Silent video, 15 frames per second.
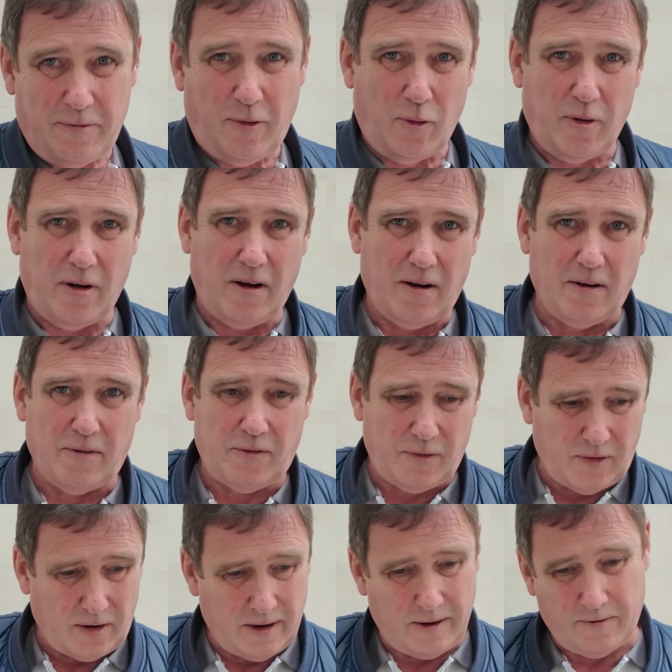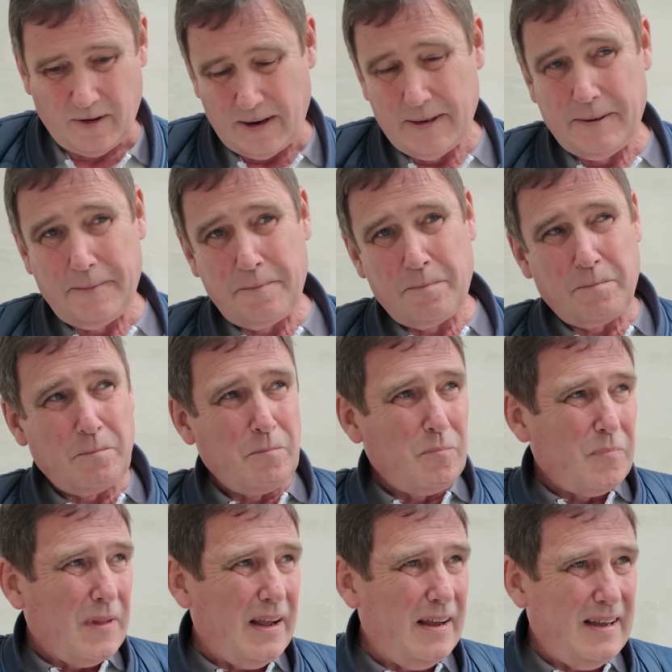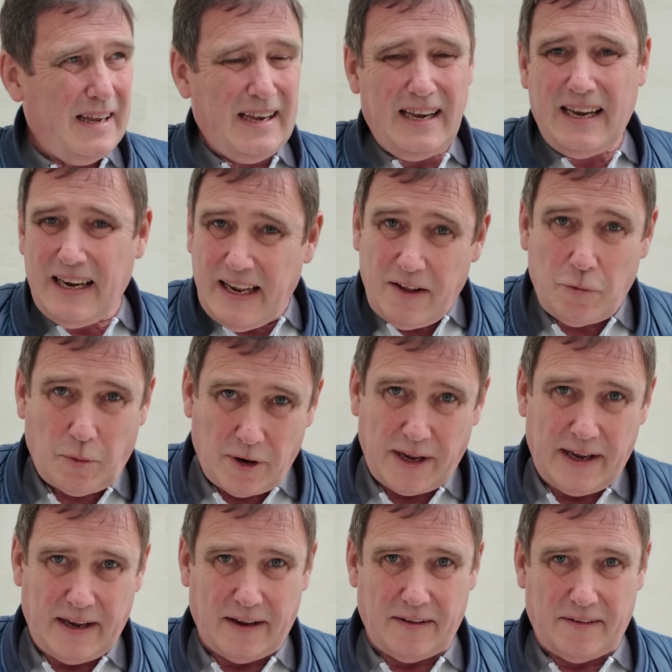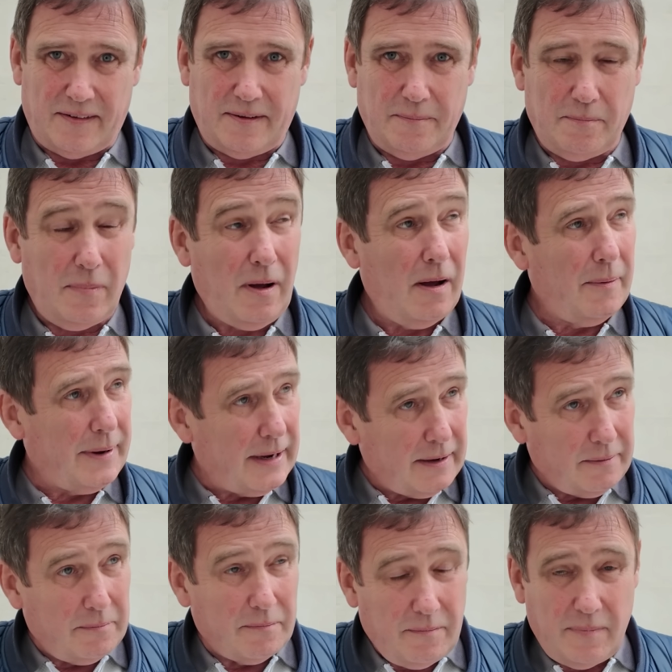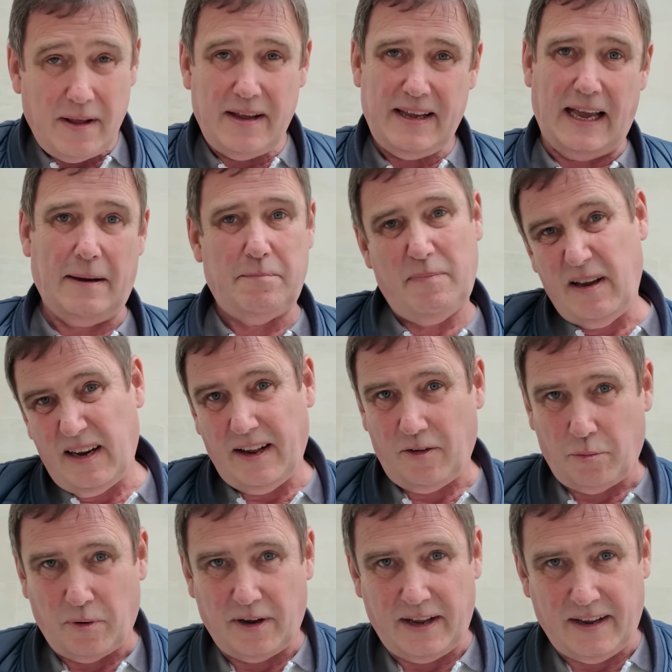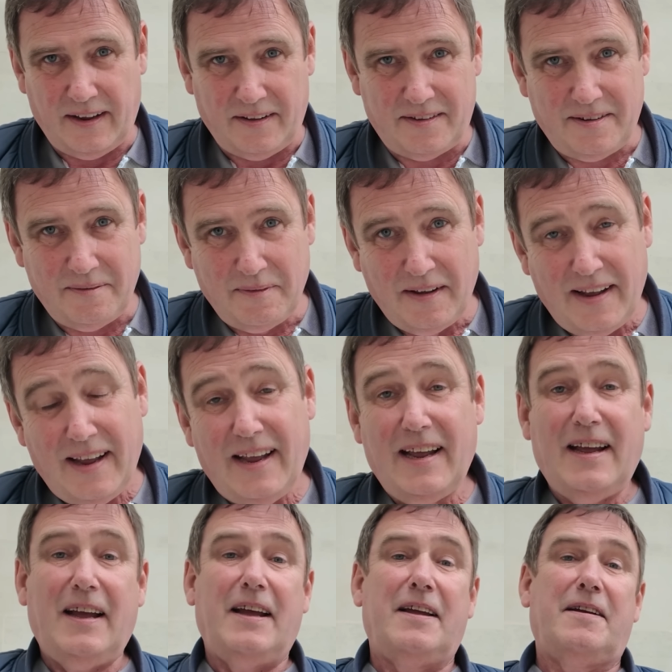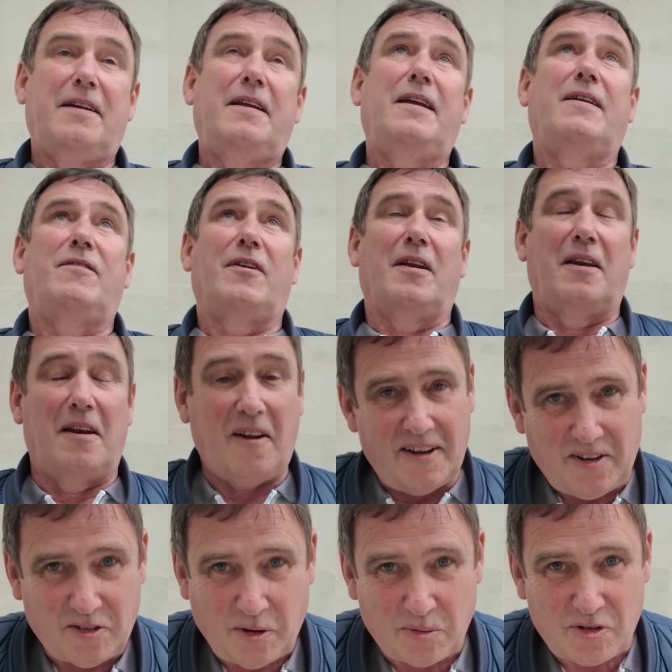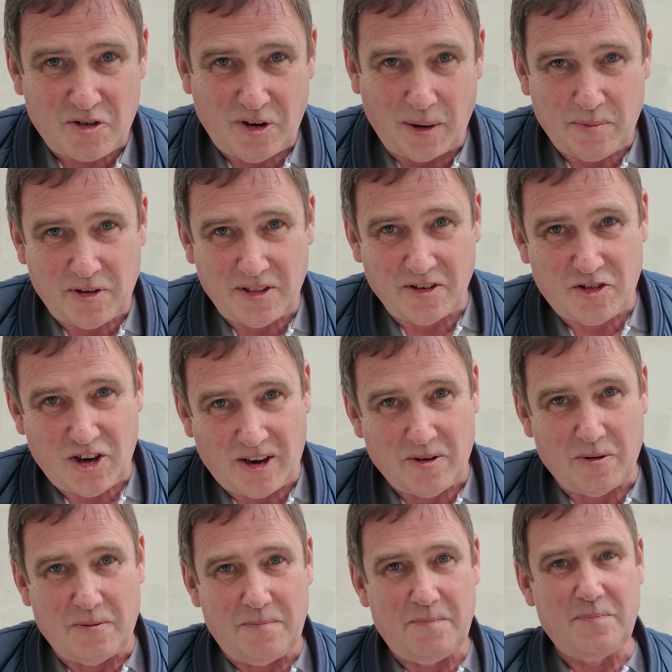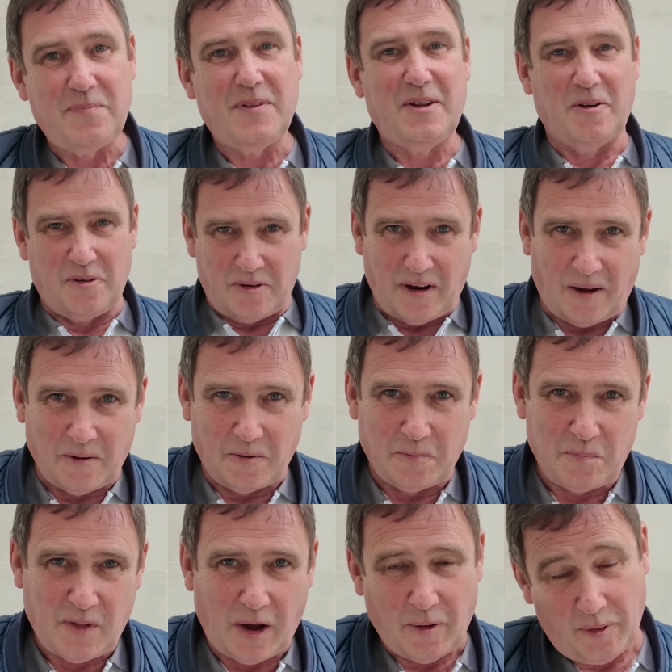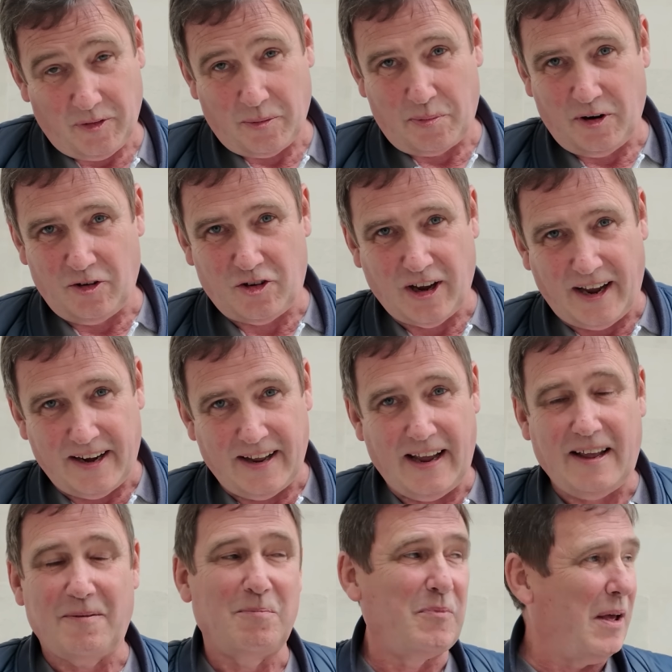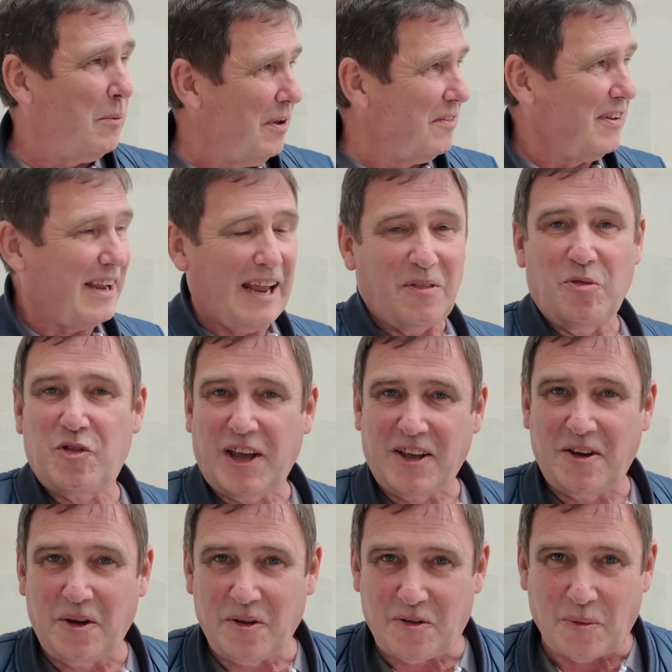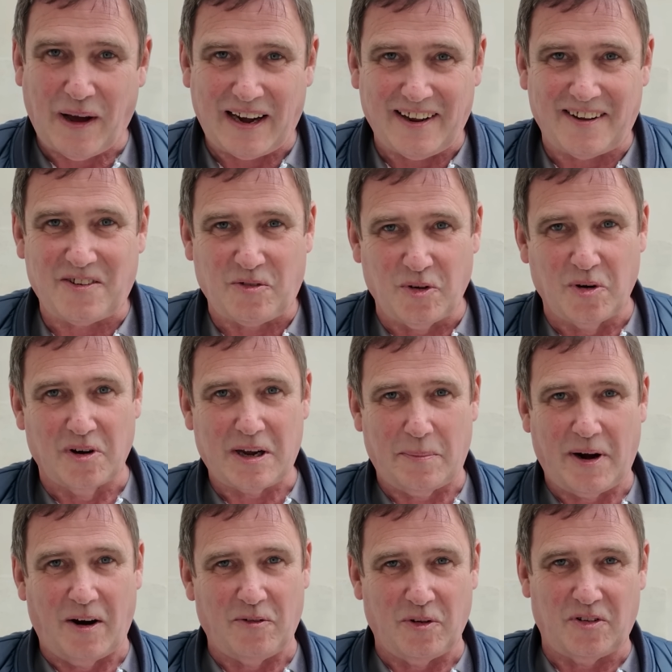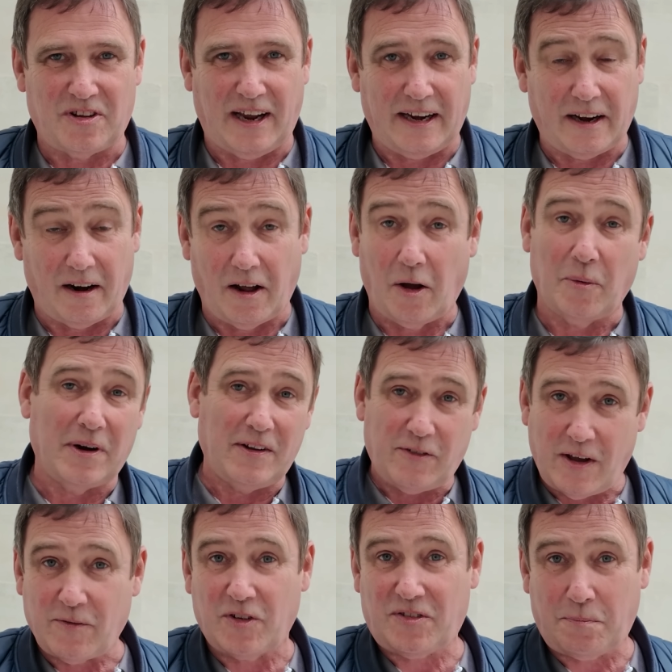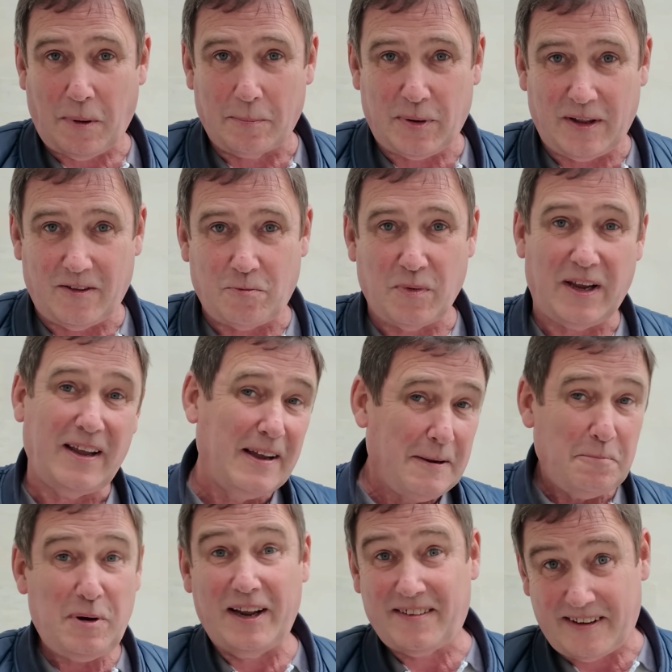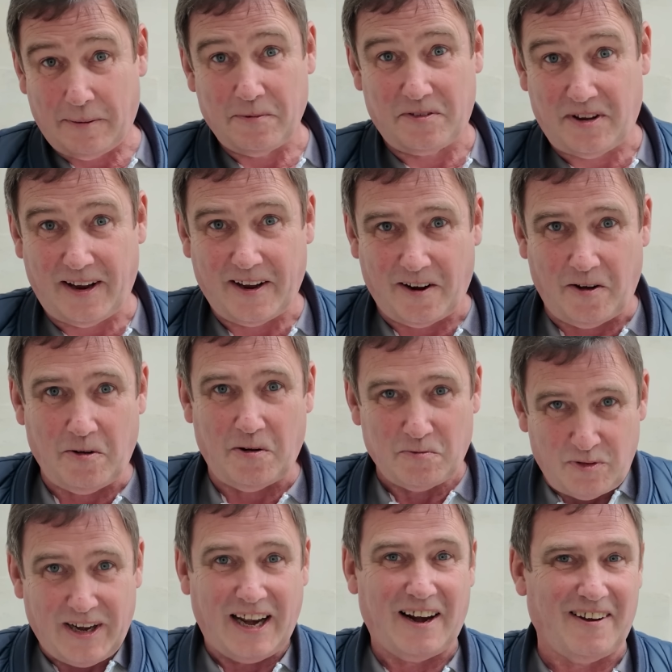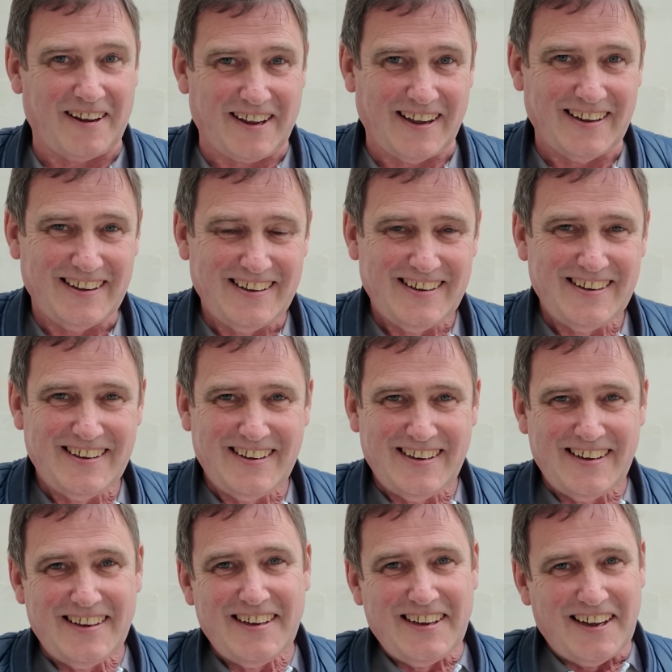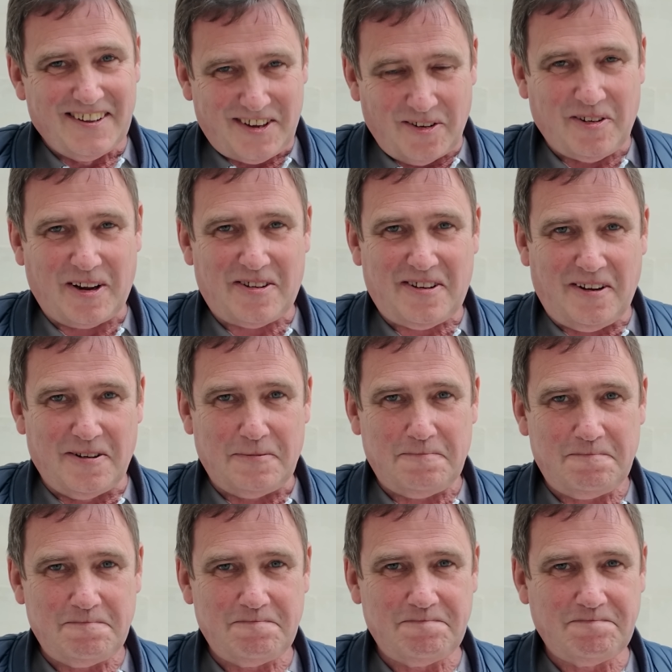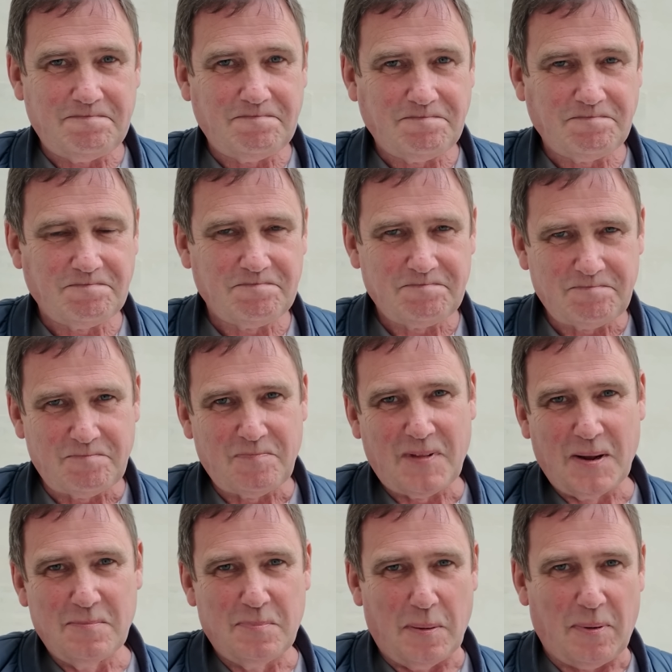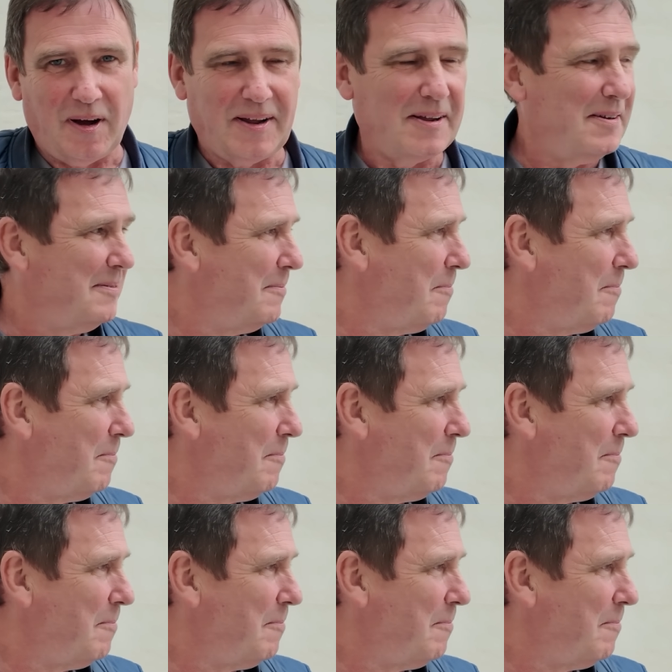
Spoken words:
4.5, 5. It is what it is. I mean, yeah, it is what it is. If you like and subscribe to the channel, you know, I always appreciate it. And once again, thank you to Alex for coming over and saying hello. And if you ever bump into me, please come and say hello. I really like it. Until next time, bye-bye.